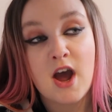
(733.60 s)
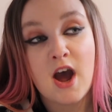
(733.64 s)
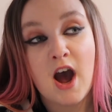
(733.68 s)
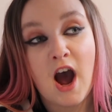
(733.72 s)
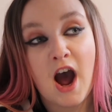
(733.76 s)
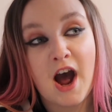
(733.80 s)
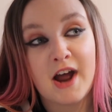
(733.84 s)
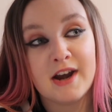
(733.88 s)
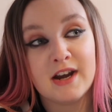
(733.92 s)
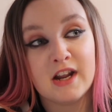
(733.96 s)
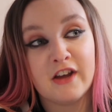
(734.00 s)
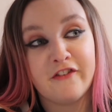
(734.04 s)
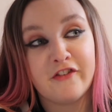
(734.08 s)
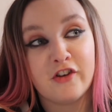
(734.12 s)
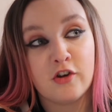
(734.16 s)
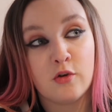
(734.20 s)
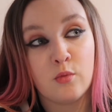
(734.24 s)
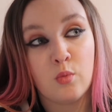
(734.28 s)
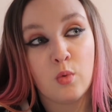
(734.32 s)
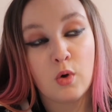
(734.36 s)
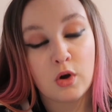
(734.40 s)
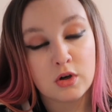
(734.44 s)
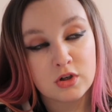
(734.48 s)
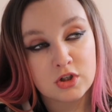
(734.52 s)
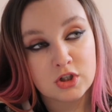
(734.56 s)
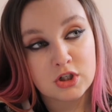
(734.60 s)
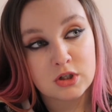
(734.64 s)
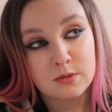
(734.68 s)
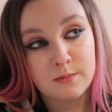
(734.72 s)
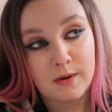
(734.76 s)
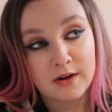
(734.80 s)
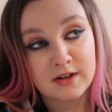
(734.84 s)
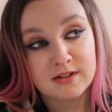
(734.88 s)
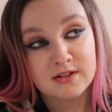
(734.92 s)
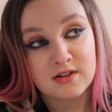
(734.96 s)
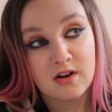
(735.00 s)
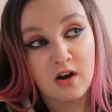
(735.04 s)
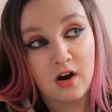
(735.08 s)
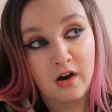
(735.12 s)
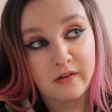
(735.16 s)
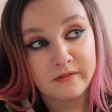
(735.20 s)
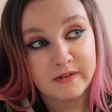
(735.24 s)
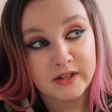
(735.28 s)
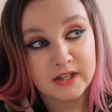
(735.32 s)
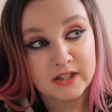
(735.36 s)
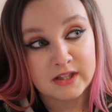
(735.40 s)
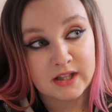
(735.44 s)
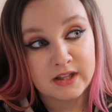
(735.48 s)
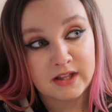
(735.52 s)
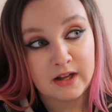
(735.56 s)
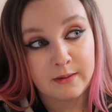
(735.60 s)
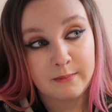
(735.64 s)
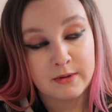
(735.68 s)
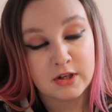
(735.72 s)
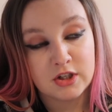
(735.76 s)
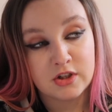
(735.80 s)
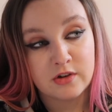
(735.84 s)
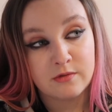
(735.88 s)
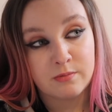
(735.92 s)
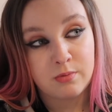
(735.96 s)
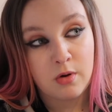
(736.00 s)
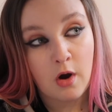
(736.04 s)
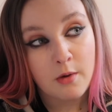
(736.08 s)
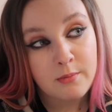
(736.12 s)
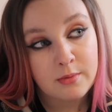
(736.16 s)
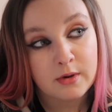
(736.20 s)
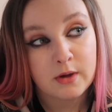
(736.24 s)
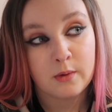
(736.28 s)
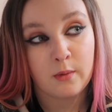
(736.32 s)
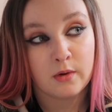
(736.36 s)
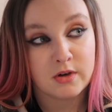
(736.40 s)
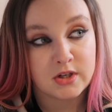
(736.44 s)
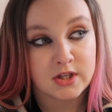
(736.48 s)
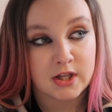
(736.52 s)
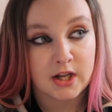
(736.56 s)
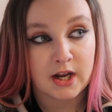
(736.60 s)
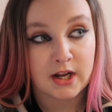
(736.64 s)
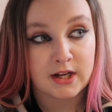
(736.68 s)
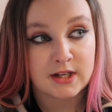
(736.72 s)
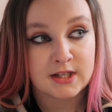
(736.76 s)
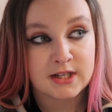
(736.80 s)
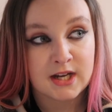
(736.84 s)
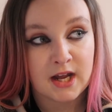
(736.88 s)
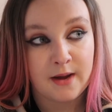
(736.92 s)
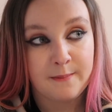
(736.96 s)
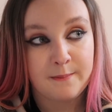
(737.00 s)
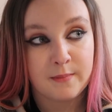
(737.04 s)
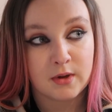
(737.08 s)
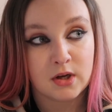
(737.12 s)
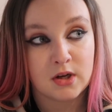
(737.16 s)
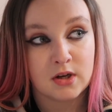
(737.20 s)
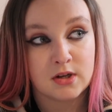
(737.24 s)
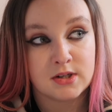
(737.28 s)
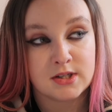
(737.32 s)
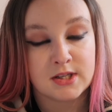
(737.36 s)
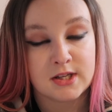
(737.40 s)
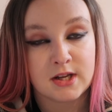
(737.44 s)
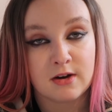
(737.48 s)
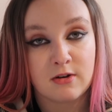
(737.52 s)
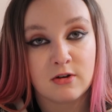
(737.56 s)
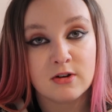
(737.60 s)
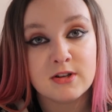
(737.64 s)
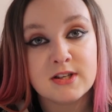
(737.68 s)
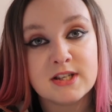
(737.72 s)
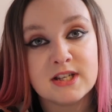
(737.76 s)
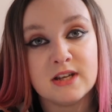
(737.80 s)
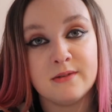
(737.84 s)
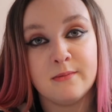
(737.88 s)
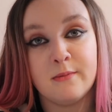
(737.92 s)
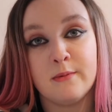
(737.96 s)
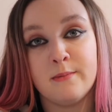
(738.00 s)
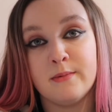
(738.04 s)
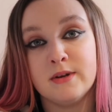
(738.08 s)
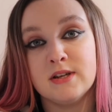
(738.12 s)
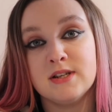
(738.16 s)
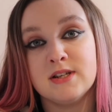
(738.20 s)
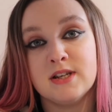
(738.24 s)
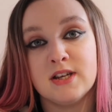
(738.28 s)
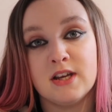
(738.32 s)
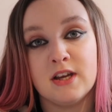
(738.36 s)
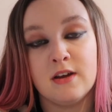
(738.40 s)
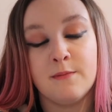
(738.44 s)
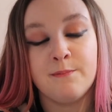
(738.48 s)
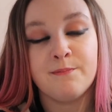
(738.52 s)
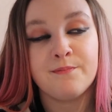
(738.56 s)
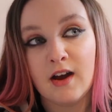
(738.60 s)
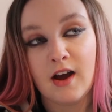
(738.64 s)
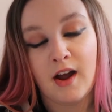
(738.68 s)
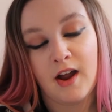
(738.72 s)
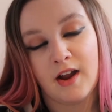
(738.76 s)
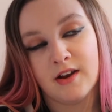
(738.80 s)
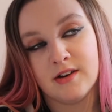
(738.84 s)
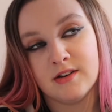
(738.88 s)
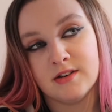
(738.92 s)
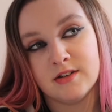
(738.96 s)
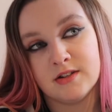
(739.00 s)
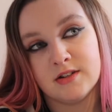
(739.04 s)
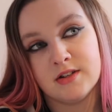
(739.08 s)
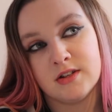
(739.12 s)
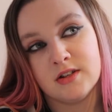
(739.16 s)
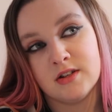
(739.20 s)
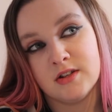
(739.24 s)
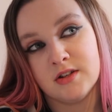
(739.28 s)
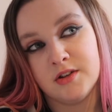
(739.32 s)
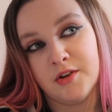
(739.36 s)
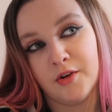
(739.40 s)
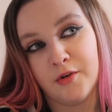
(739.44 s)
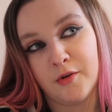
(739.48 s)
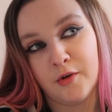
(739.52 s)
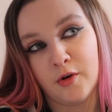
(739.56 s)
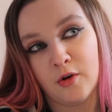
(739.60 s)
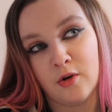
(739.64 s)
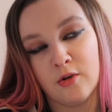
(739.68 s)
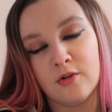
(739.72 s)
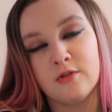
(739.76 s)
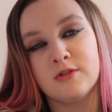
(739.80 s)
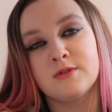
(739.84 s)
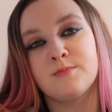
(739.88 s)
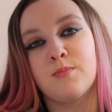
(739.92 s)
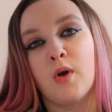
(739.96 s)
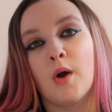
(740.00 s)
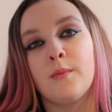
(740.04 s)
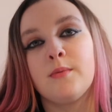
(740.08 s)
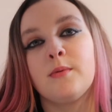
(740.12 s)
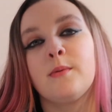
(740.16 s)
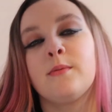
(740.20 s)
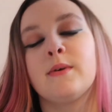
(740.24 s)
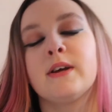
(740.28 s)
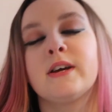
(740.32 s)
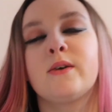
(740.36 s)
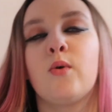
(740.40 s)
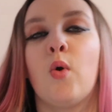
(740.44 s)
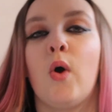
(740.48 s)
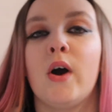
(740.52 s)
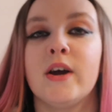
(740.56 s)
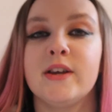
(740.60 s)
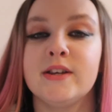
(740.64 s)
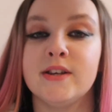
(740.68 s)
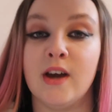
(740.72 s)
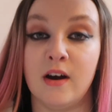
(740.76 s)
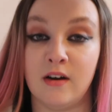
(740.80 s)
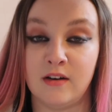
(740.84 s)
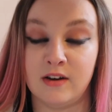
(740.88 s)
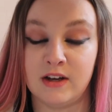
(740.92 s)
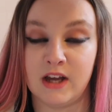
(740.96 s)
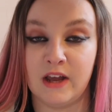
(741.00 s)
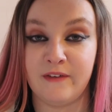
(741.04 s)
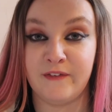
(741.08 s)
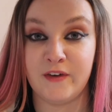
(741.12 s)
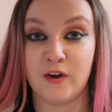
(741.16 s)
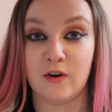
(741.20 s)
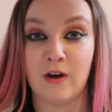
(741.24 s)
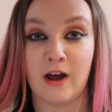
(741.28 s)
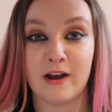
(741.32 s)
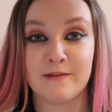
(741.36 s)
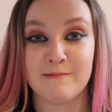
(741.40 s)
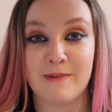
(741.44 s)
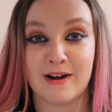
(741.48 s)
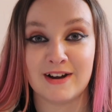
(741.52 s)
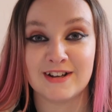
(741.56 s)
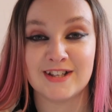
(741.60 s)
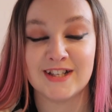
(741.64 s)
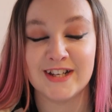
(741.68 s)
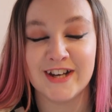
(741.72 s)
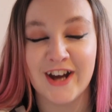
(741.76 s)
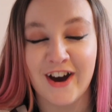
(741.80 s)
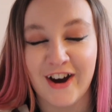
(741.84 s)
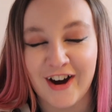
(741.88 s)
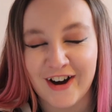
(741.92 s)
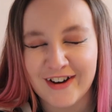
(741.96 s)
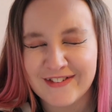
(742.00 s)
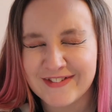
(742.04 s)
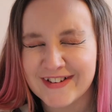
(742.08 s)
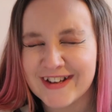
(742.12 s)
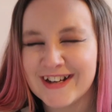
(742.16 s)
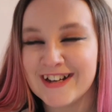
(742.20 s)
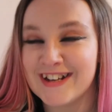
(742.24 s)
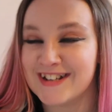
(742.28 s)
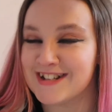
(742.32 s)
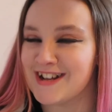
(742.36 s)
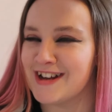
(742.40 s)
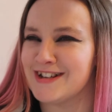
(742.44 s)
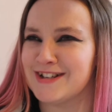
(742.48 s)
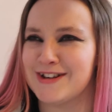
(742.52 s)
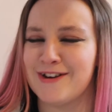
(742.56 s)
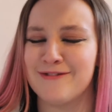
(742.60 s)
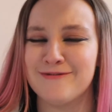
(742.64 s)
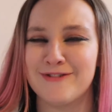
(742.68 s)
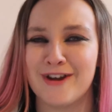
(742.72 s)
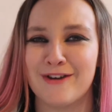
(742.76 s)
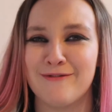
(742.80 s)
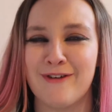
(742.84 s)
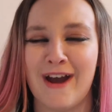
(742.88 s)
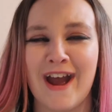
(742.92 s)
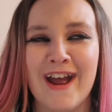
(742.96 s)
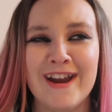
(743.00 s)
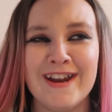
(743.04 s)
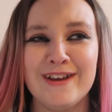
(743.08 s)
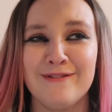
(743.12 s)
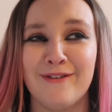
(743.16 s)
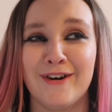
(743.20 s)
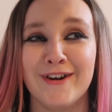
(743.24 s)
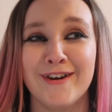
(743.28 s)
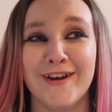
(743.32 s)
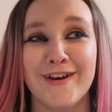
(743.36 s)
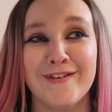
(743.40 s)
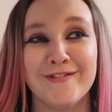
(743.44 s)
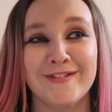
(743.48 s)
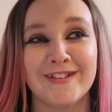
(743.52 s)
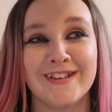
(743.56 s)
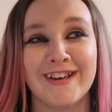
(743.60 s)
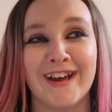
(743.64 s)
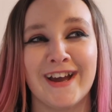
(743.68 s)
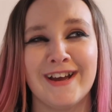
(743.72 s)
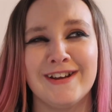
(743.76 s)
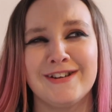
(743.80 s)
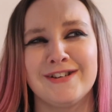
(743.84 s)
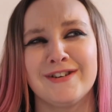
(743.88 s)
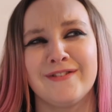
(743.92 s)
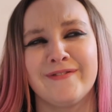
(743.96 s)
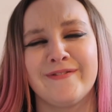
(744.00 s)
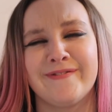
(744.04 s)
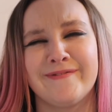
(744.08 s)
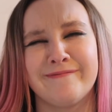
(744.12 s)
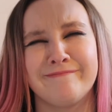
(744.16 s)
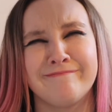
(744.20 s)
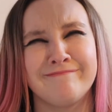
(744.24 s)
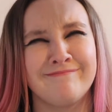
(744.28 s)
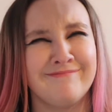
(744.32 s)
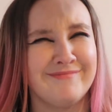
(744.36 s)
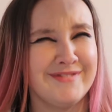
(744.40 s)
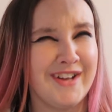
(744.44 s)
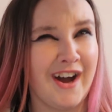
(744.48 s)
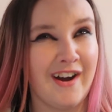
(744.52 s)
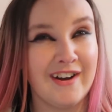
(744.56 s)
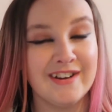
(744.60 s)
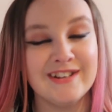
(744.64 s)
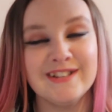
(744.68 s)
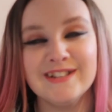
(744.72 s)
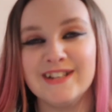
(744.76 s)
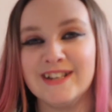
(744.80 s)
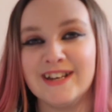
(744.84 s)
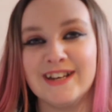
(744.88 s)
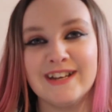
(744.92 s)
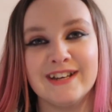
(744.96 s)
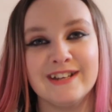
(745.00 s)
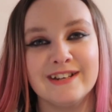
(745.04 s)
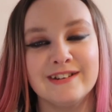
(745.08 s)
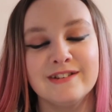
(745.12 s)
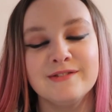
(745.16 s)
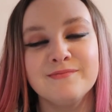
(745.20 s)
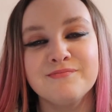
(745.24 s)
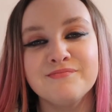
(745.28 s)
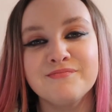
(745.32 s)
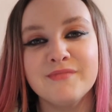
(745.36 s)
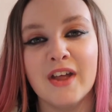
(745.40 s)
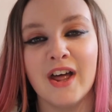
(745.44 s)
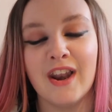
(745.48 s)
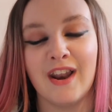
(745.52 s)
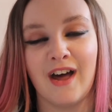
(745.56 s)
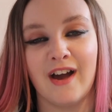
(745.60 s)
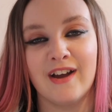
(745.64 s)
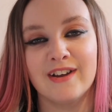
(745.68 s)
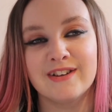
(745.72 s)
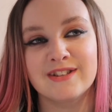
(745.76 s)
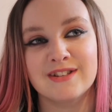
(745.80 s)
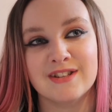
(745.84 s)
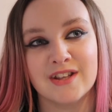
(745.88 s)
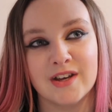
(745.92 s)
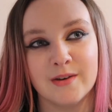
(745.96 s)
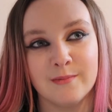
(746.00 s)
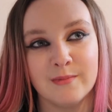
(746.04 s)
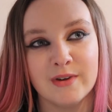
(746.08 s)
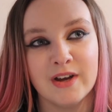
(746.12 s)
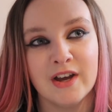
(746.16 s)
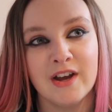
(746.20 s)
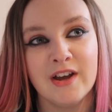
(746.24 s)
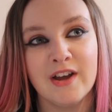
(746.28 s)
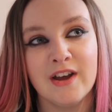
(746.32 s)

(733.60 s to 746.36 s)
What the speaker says: And if you watch Max and Harvey, then that means you've probably watched The Next Step because they're on CBBC, and you're probably quite young if you like Max and Harvey, because I don't know anyone over the age of 19 that likes them.